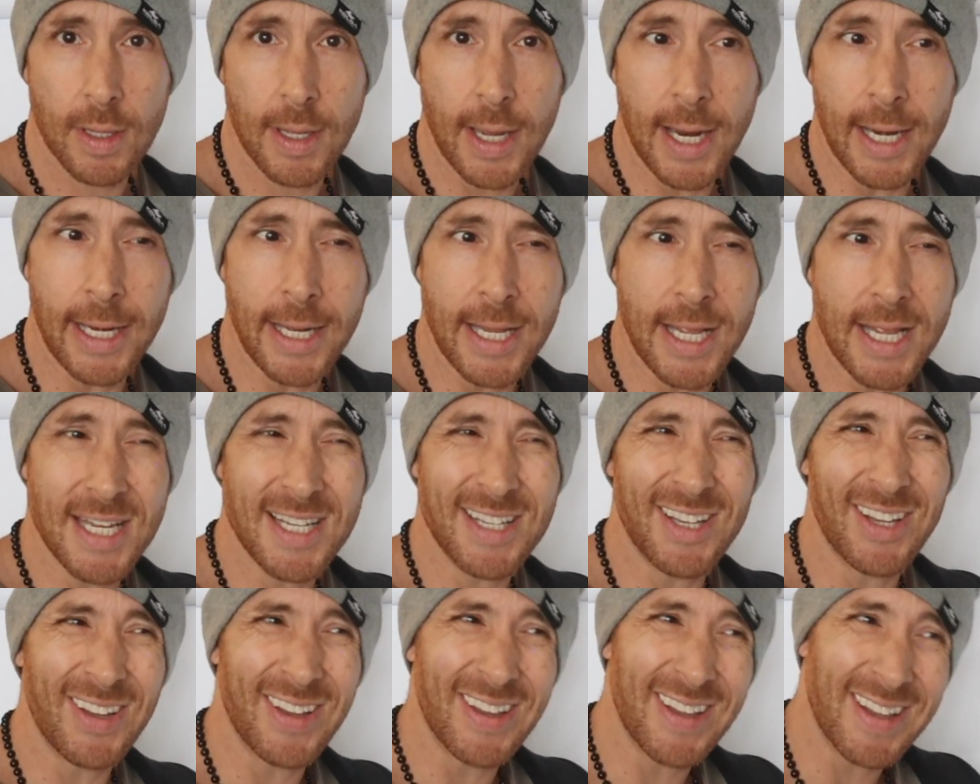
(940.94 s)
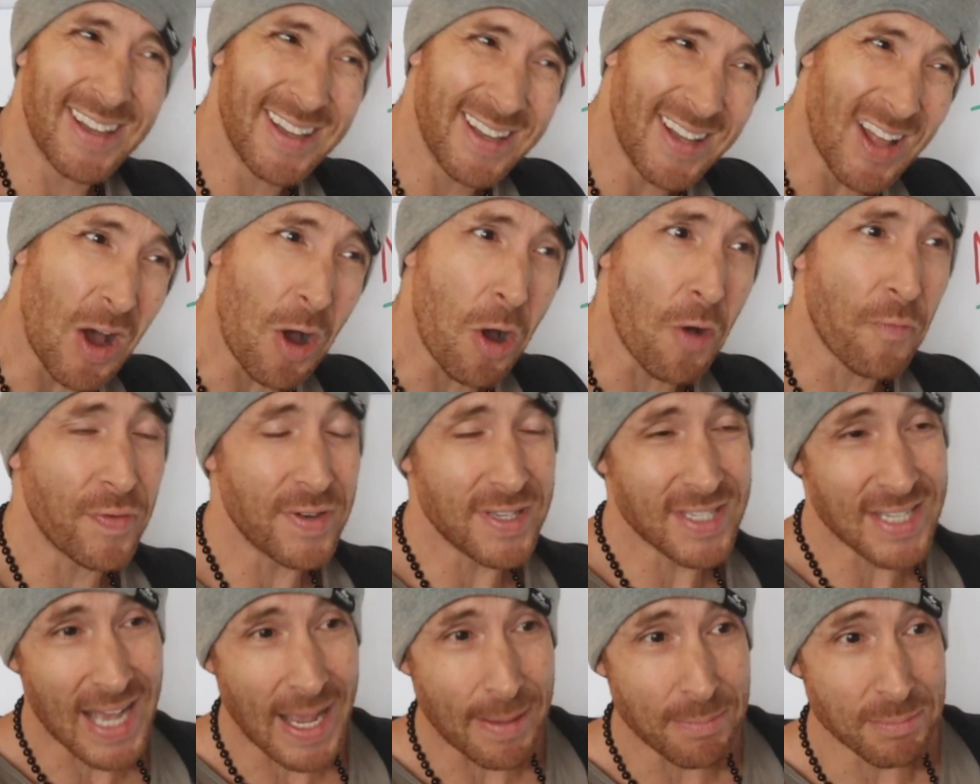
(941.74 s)
And it
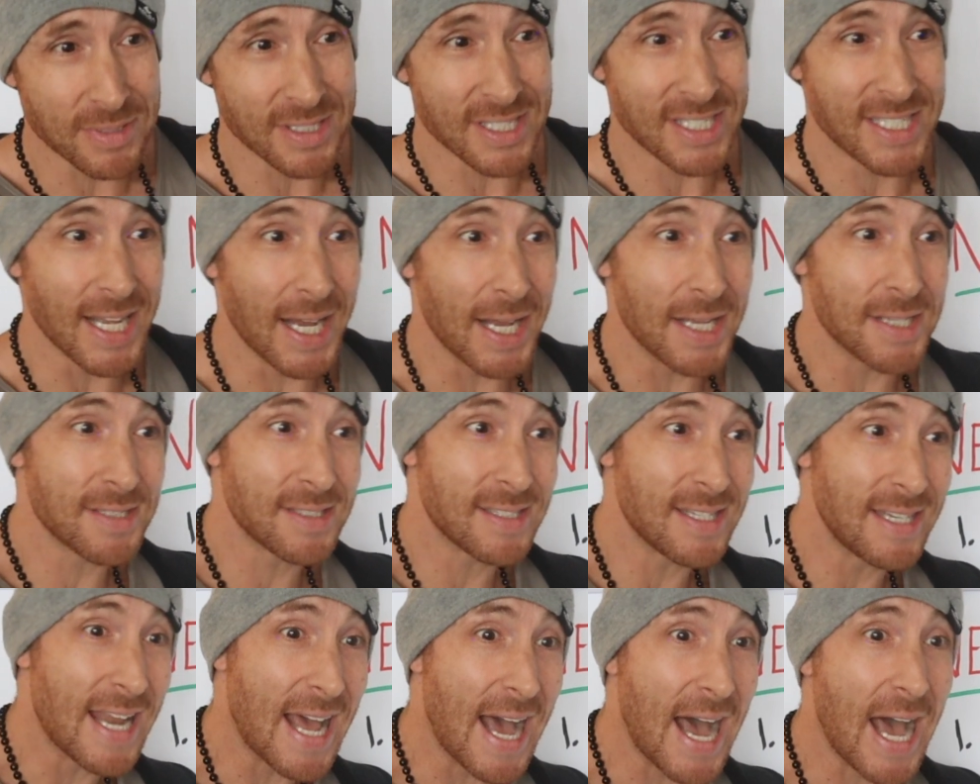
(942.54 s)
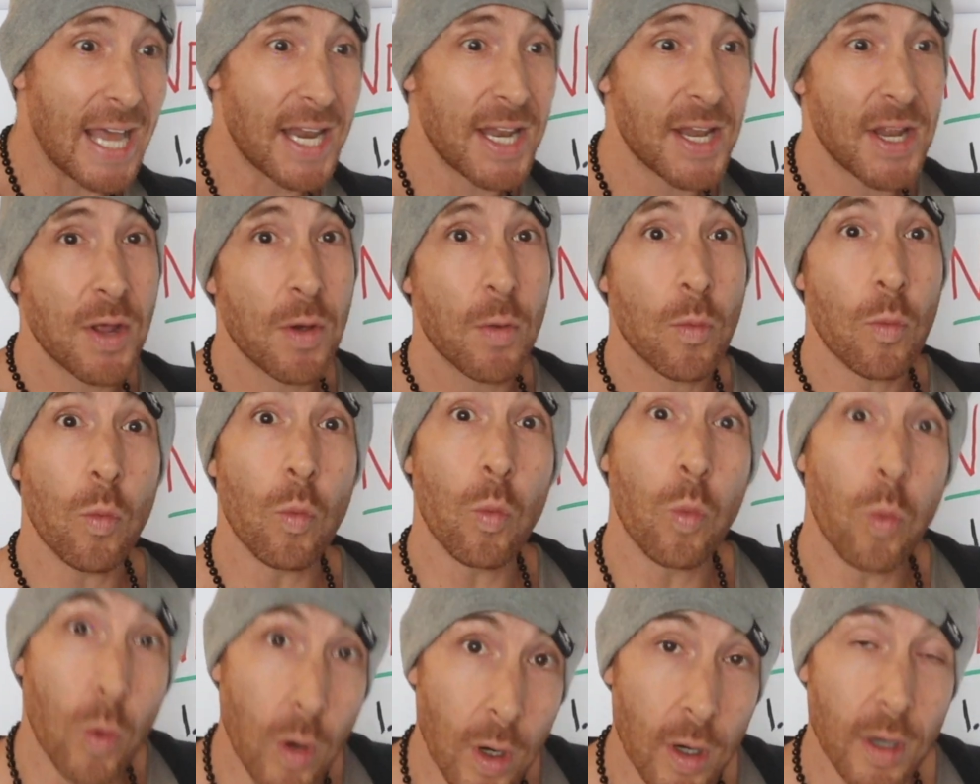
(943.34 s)
oftentimes does not
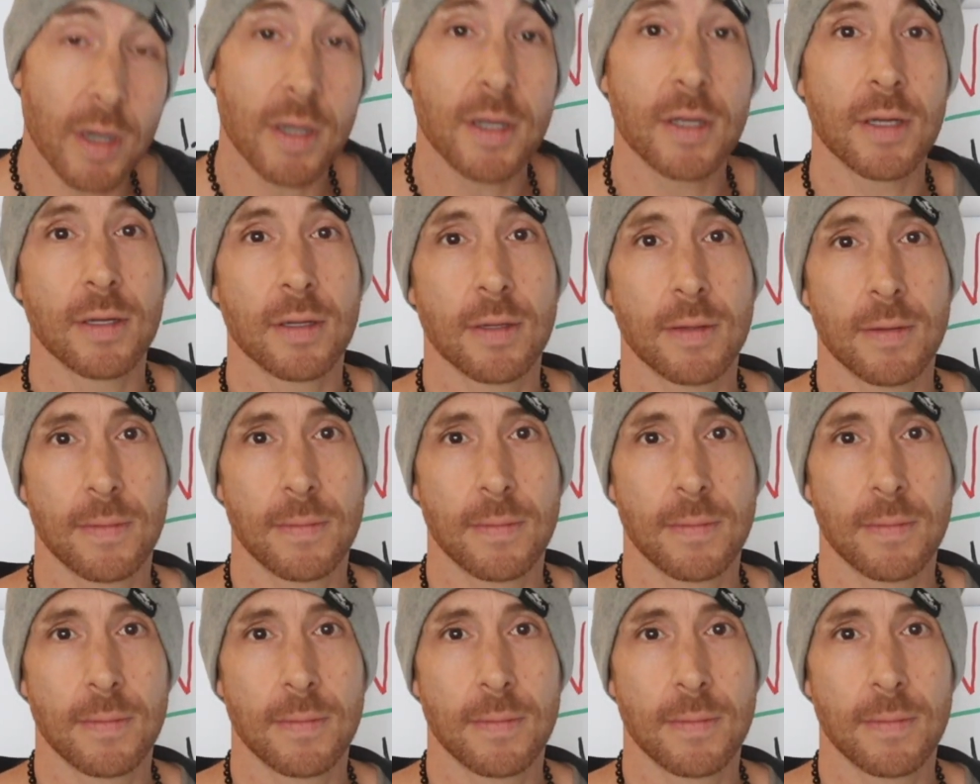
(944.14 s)
work.